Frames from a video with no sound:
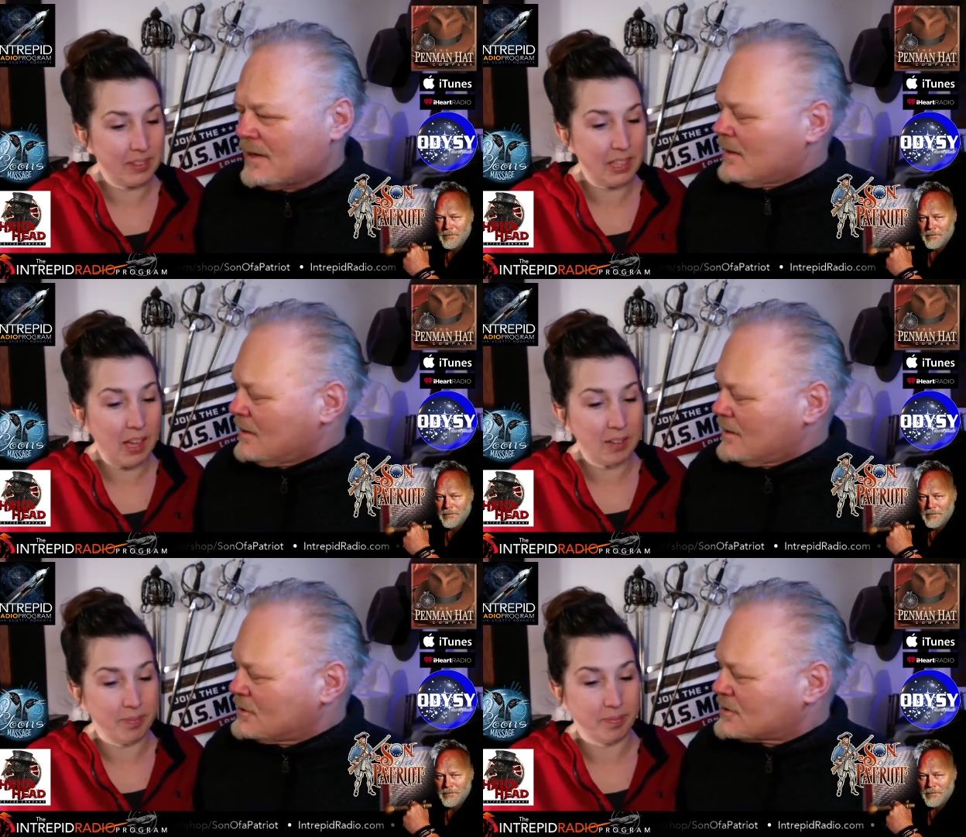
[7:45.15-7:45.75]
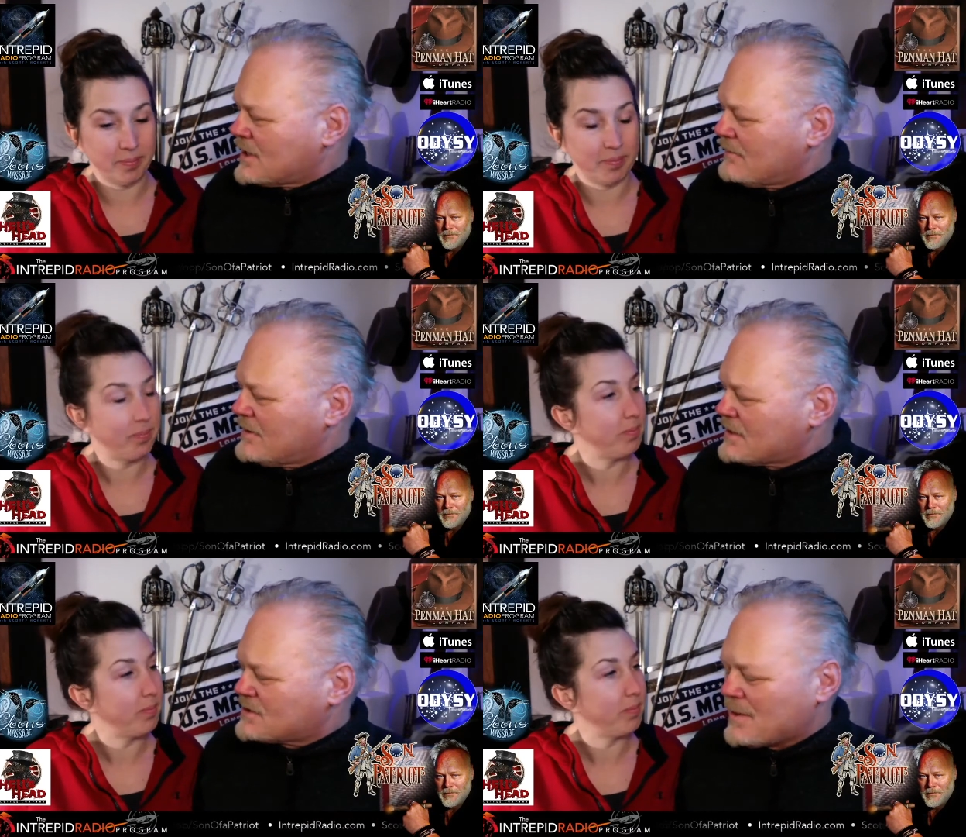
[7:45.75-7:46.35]
Speaker 1: Yeah, just kind of
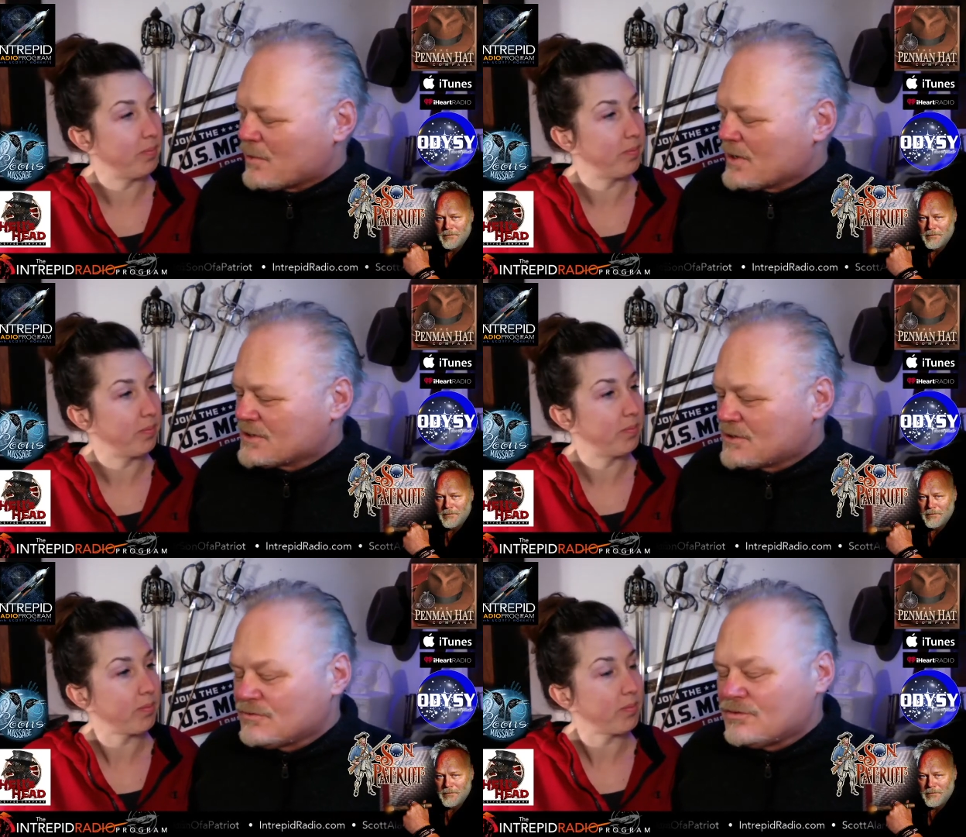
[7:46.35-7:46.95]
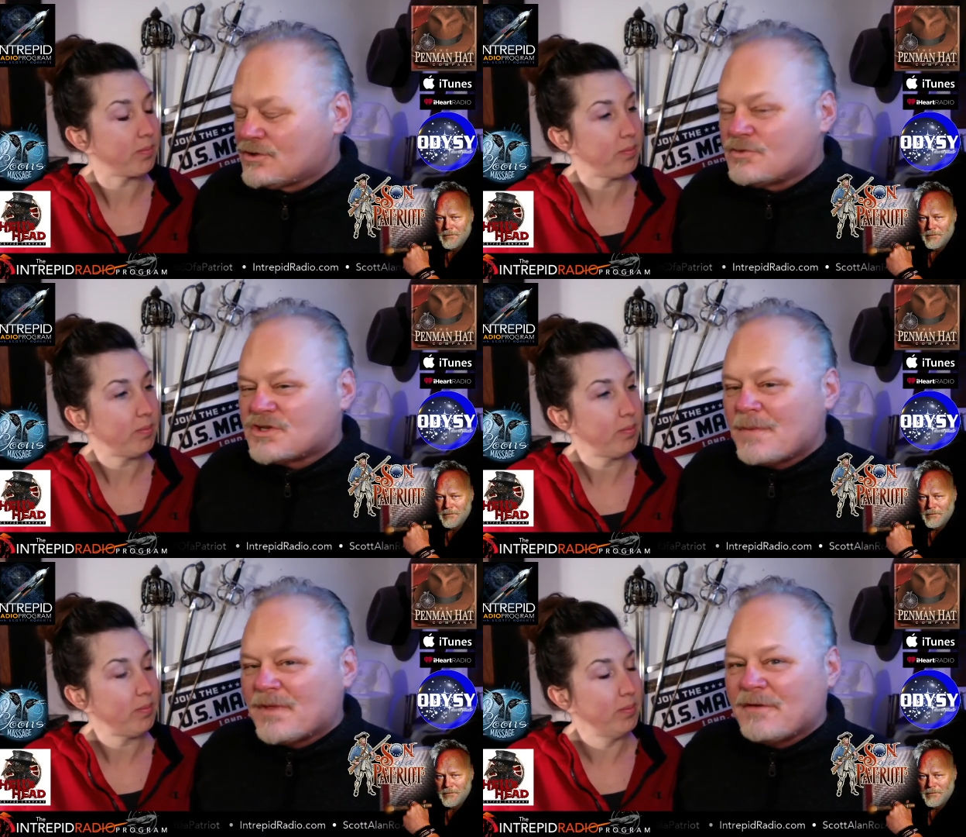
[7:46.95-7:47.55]
extemporaneous. Do do
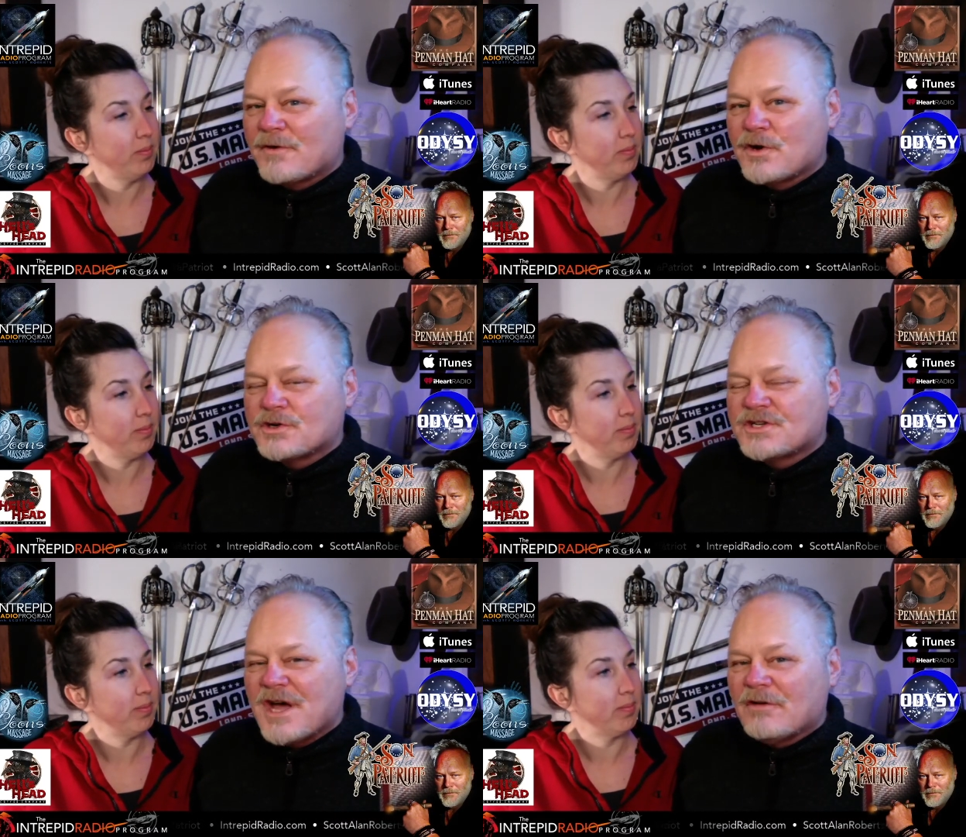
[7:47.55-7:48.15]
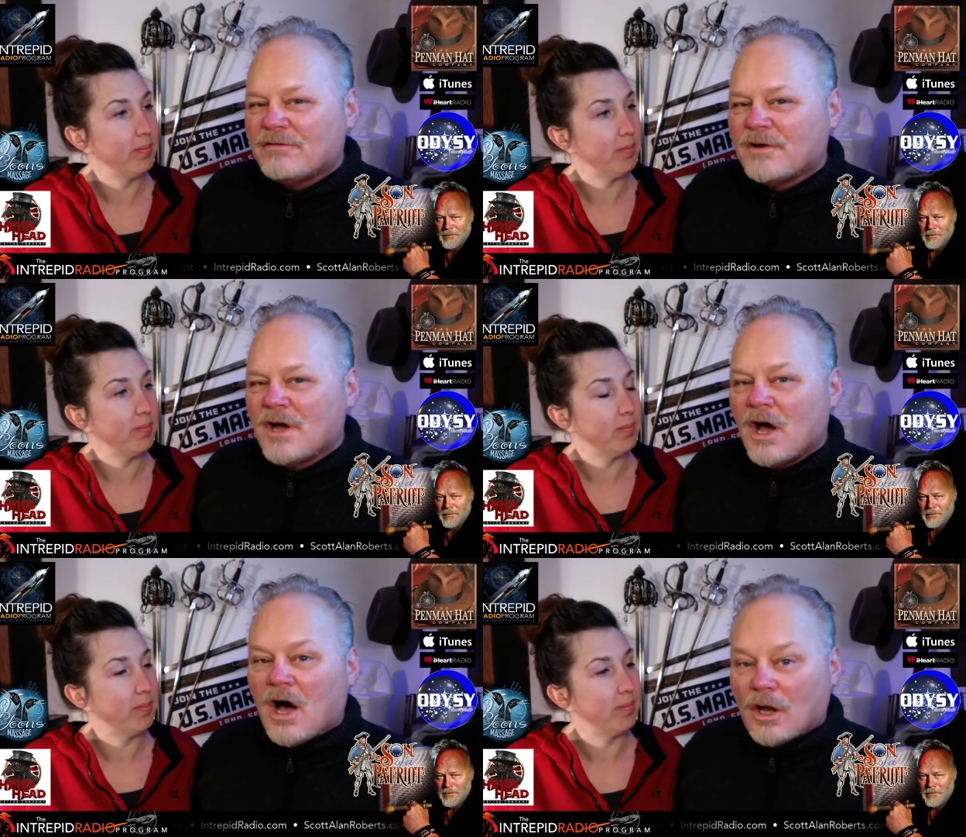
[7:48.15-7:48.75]
something for yourself
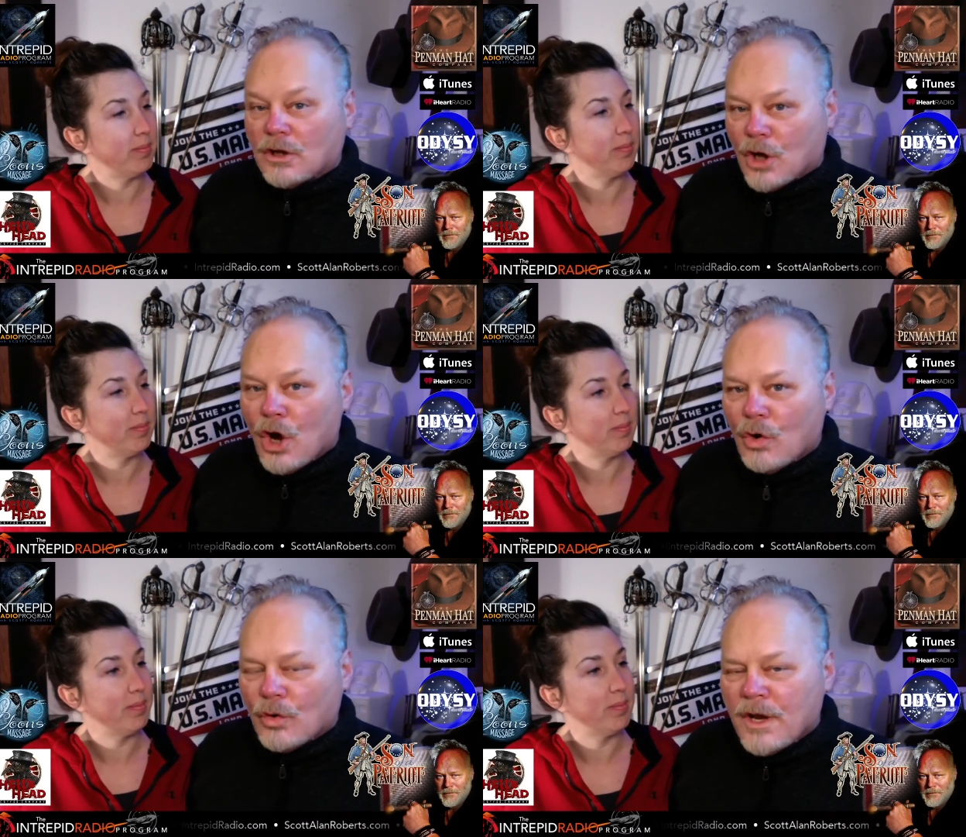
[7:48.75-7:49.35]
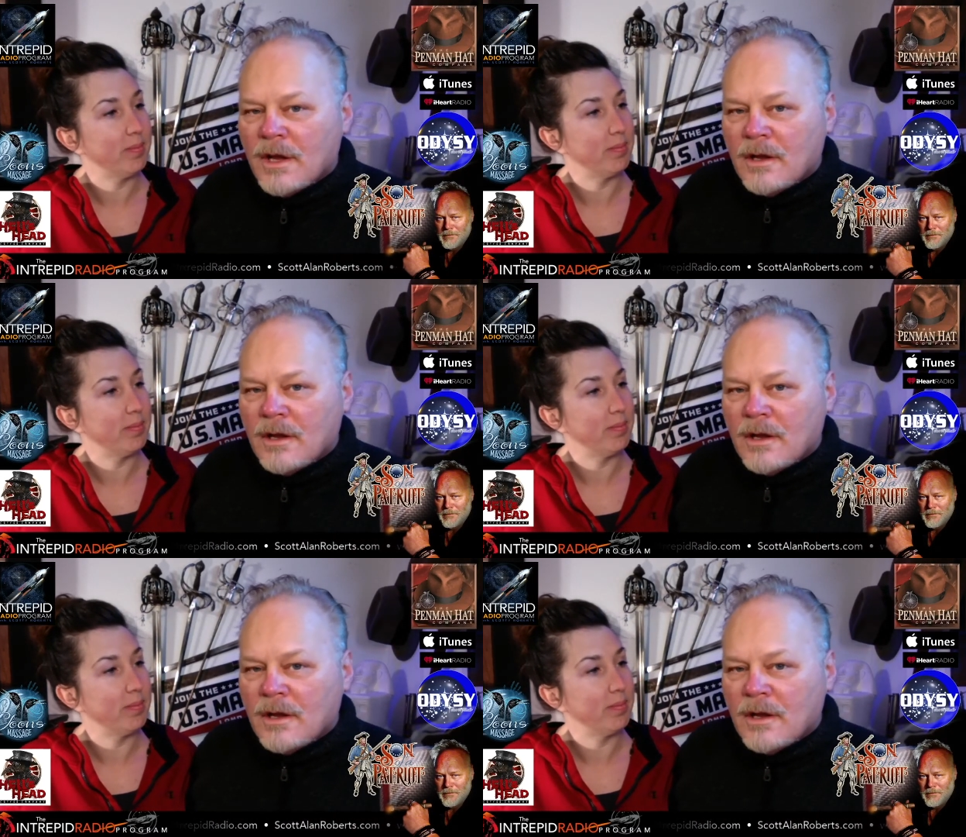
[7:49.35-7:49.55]
alone